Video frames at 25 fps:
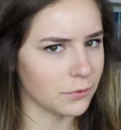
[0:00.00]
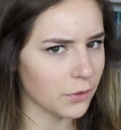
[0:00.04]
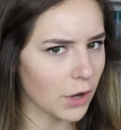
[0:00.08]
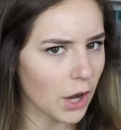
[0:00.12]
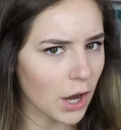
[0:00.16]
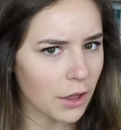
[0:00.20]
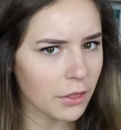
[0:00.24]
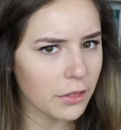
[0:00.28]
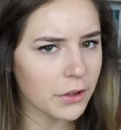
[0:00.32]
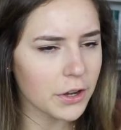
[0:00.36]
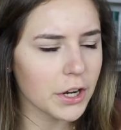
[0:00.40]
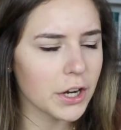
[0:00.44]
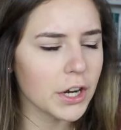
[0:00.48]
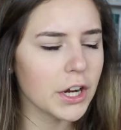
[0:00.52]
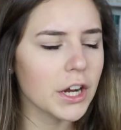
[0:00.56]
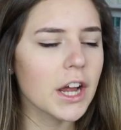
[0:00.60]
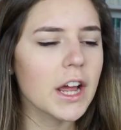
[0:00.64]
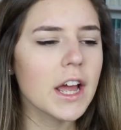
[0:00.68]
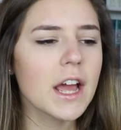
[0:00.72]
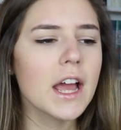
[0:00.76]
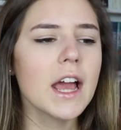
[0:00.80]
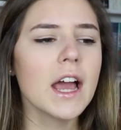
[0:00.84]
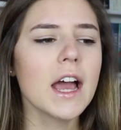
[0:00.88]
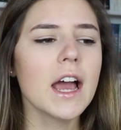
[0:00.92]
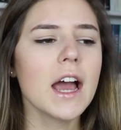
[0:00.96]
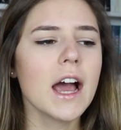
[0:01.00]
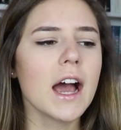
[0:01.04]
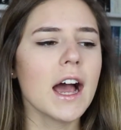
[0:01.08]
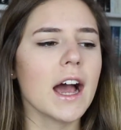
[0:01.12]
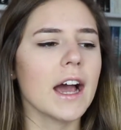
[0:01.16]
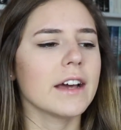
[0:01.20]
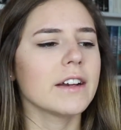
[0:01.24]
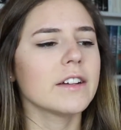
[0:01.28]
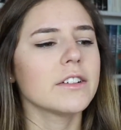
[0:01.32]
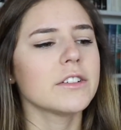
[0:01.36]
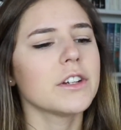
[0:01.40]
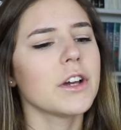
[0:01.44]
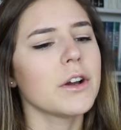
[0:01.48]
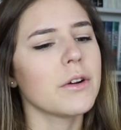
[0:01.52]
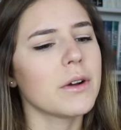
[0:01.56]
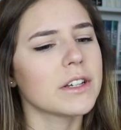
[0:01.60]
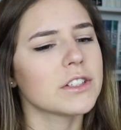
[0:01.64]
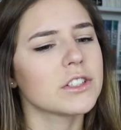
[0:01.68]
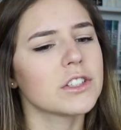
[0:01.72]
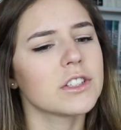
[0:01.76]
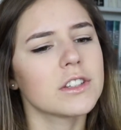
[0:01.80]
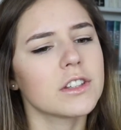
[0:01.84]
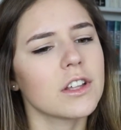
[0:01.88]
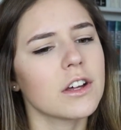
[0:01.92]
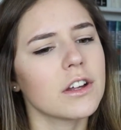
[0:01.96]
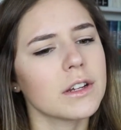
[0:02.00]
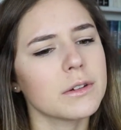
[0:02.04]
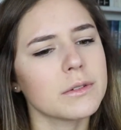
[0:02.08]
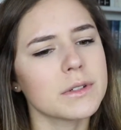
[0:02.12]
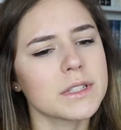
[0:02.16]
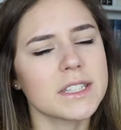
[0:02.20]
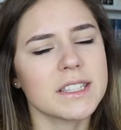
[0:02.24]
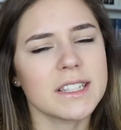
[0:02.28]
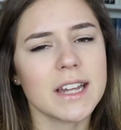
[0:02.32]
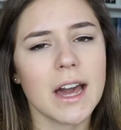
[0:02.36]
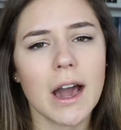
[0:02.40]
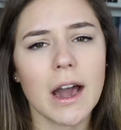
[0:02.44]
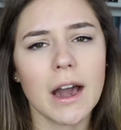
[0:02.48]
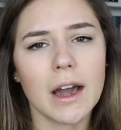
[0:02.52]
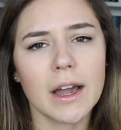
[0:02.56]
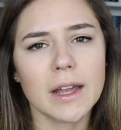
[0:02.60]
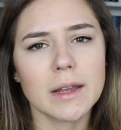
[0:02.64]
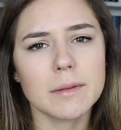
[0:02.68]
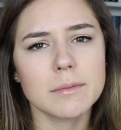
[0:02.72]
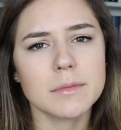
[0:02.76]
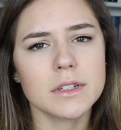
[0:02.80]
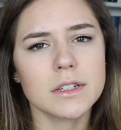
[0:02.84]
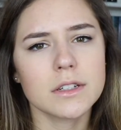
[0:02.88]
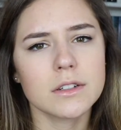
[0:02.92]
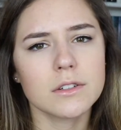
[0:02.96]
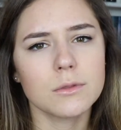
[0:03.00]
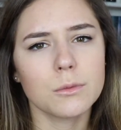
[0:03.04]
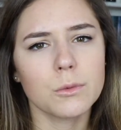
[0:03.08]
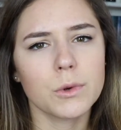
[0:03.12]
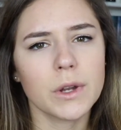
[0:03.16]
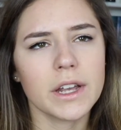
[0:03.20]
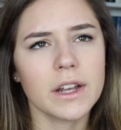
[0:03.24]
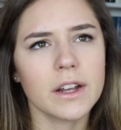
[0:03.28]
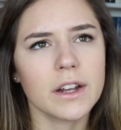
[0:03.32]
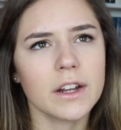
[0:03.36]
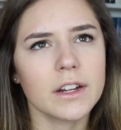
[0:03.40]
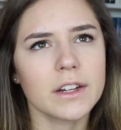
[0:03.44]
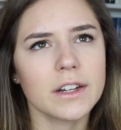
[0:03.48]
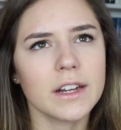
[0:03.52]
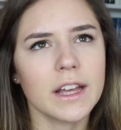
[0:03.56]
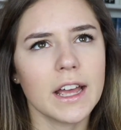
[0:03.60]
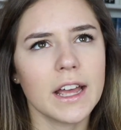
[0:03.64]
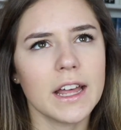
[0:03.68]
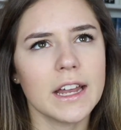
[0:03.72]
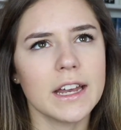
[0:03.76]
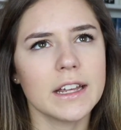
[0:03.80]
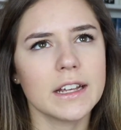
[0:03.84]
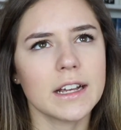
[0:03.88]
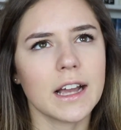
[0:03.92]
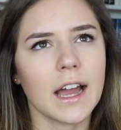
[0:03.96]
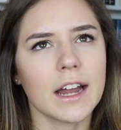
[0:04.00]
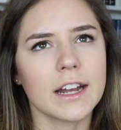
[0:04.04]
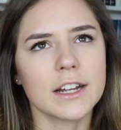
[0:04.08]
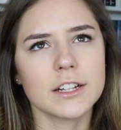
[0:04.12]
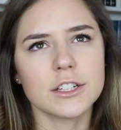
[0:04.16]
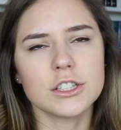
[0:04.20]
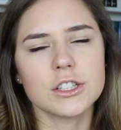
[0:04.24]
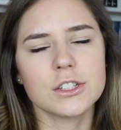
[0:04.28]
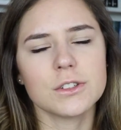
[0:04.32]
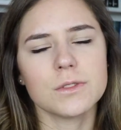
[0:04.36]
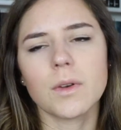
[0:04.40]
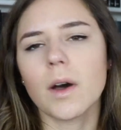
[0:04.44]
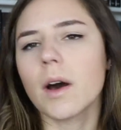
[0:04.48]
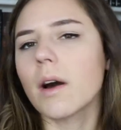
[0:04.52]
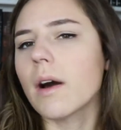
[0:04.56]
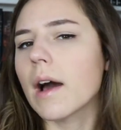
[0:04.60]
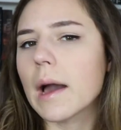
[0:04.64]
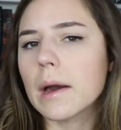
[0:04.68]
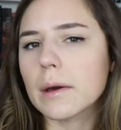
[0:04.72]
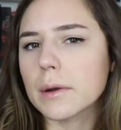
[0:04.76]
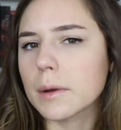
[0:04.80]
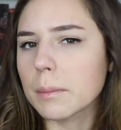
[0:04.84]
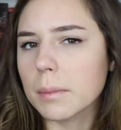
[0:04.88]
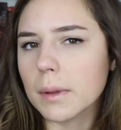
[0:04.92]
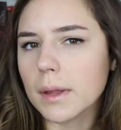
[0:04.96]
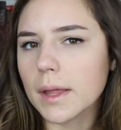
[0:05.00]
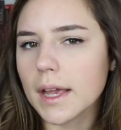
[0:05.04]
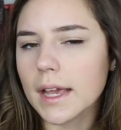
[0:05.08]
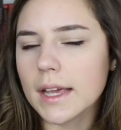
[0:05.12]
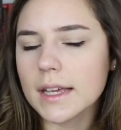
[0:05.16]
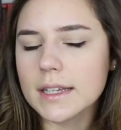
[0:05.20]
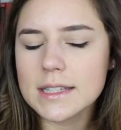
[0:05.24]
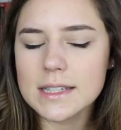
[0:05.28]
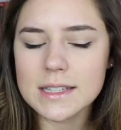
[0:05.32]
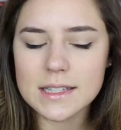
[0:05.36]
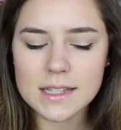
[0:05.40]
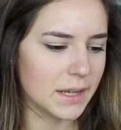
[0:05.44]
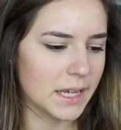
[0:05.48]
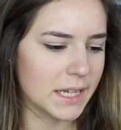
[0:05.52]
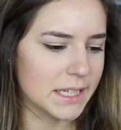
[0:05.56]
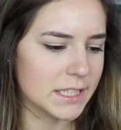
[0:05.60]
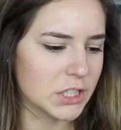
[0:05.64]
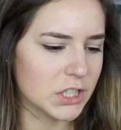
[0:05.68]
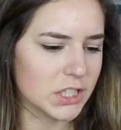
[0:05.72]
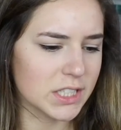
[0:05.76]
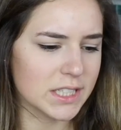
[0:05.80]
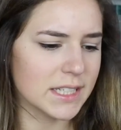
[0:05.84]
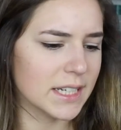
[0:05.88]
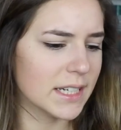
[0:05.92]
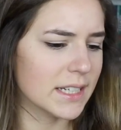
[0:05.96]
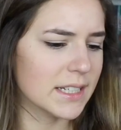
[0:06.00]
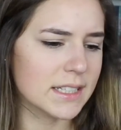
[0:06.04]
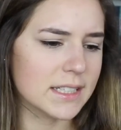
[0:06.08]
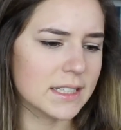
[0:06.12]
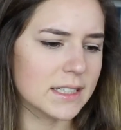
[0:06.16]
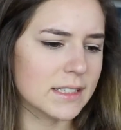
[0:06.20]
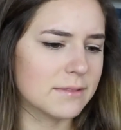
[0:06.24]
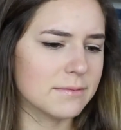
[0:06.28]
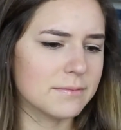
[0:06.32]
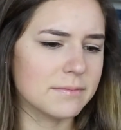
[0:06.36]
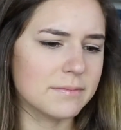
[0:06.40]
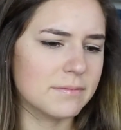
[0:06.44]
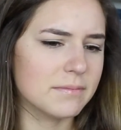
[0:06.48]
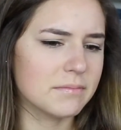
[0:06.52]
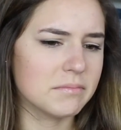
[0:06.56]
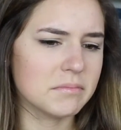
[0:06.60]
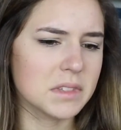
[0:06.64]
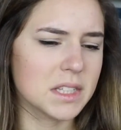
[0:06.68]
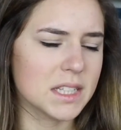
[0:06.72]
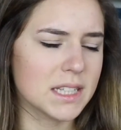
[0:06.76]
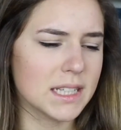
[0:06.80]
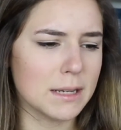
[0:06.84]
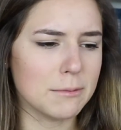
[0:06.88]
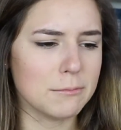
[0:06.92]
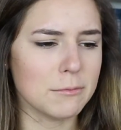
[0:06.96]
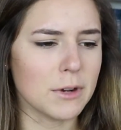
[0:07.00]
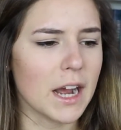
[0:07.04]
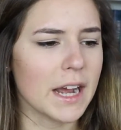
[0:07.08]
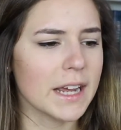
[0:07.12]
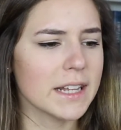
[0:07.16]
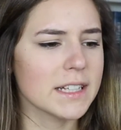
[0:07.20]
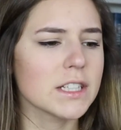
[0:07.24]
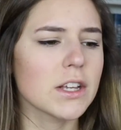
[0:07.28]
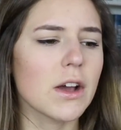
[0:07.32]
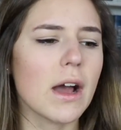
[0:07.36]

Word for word: father. I don't know, I just thought it was timed weird and it kind of just felt out of place and just didn't seem right.